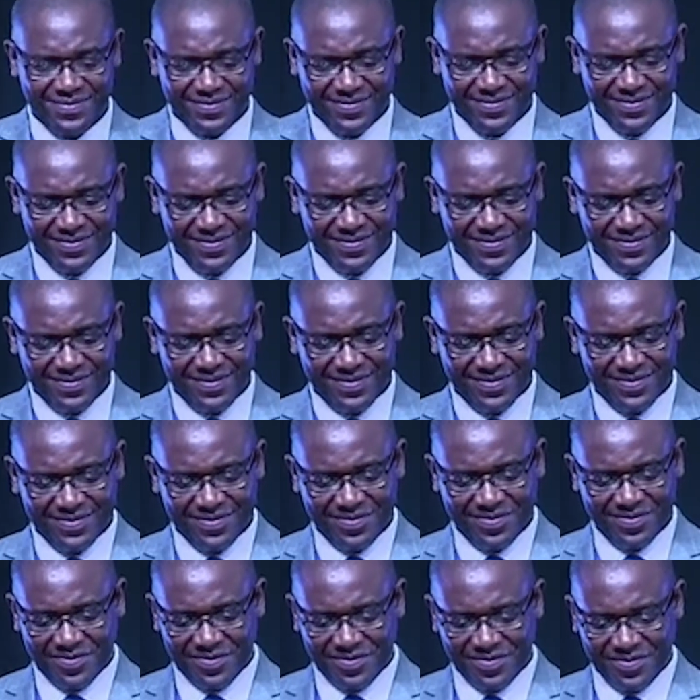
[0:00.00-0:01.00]
and
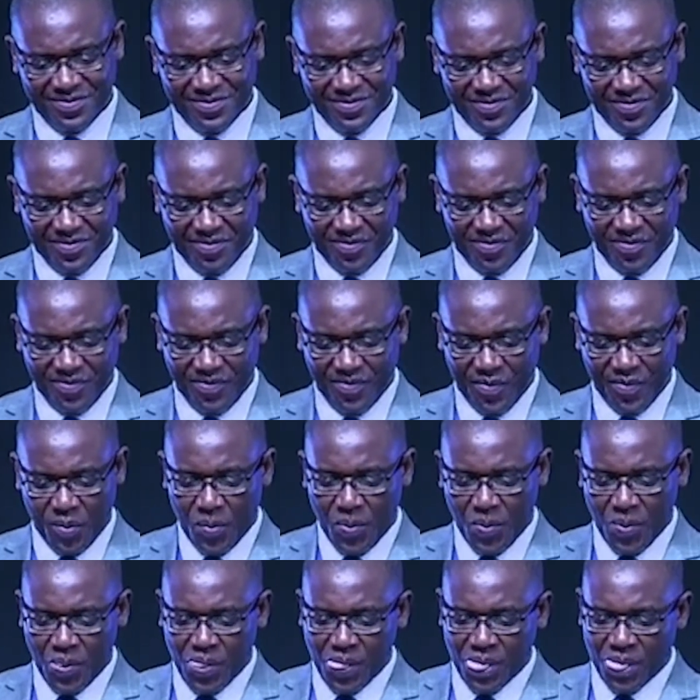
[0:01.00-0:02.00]
many other bad
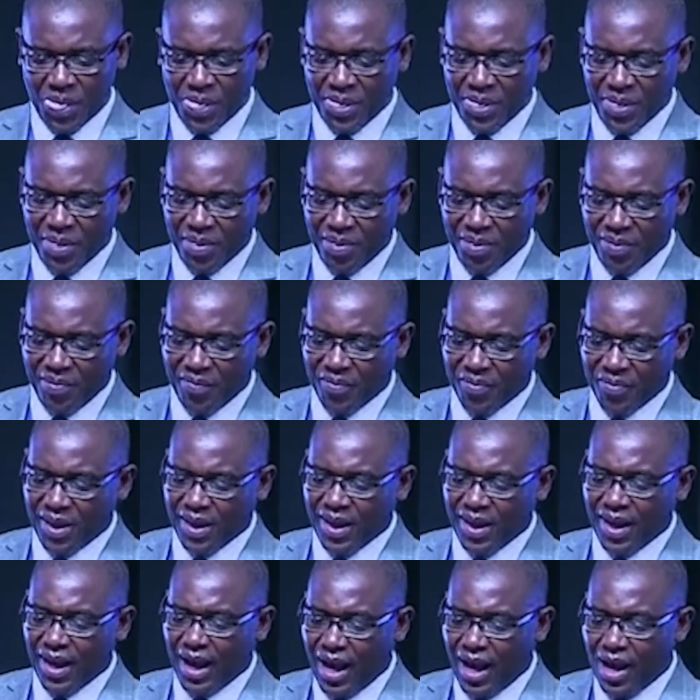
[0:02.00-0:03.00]

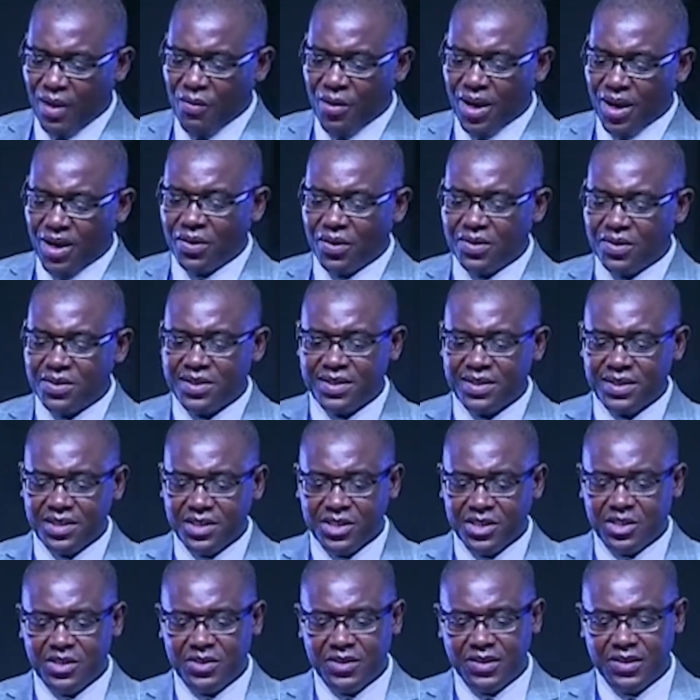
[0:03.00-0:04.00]
practices. Our,
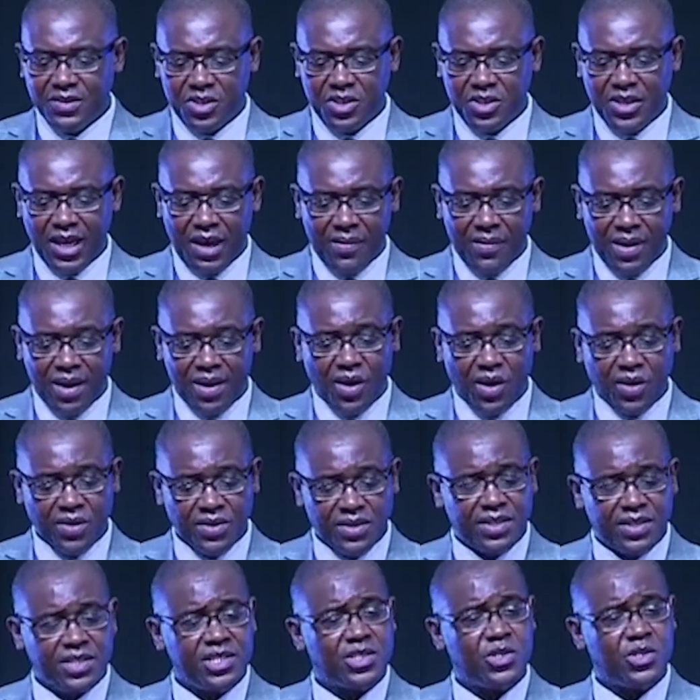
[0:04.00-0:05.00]
consti our
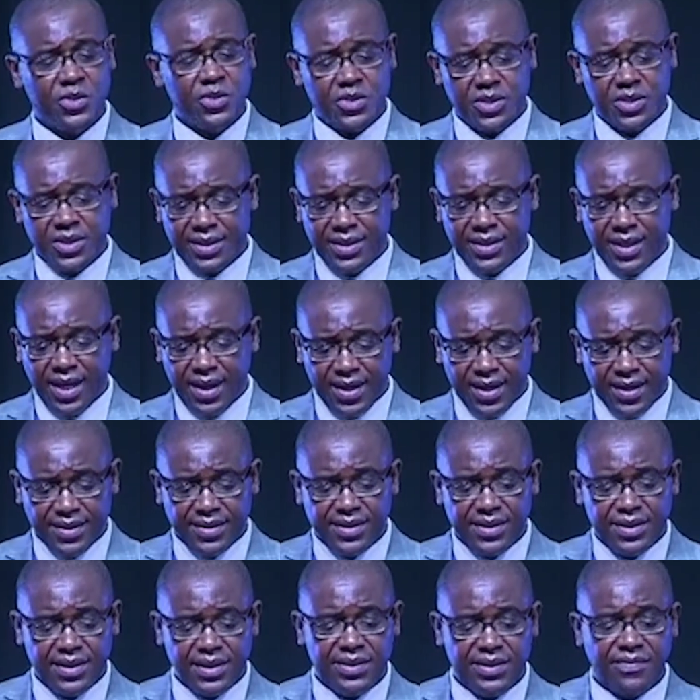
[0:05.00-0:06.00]
constitution
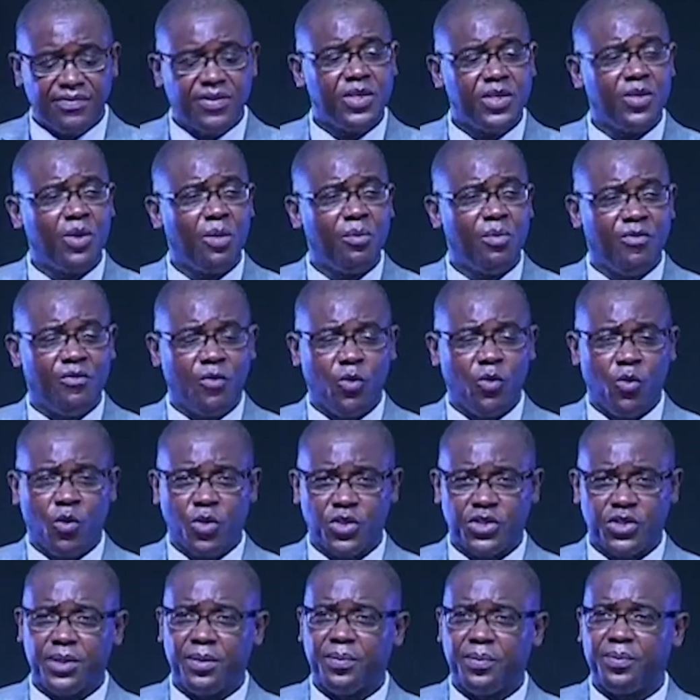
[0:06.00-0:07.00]
guarantees freedom of
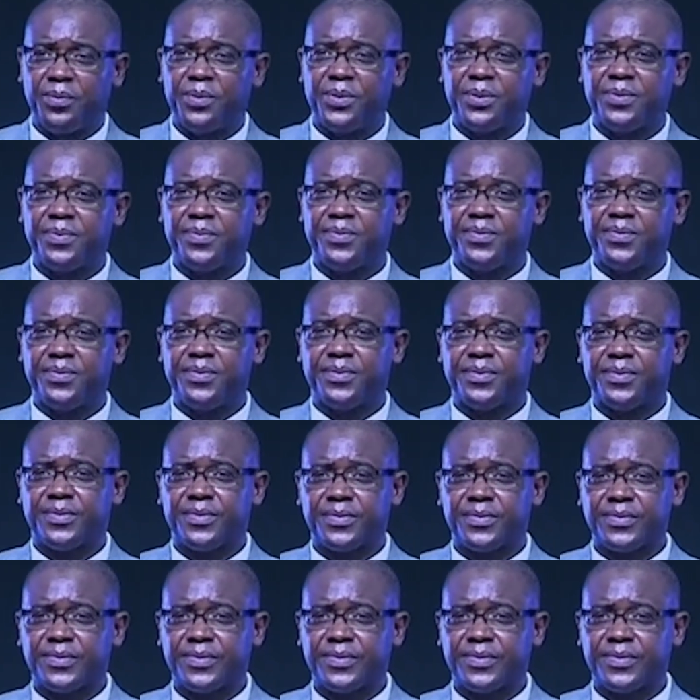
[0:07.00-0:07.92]
worship. But